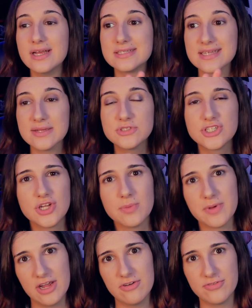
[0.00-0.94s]
Sounds
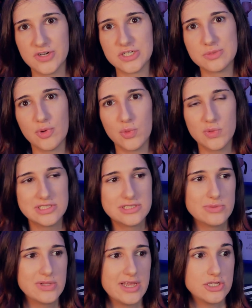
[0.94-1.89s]
stupid at first, but
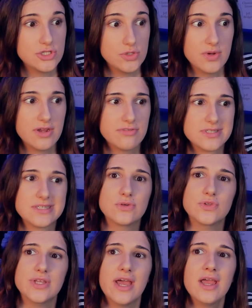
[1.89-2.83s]
once you like do it every
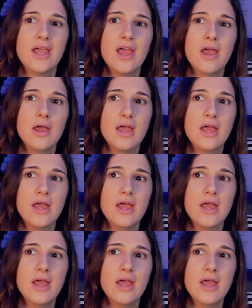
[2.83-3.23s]
single day,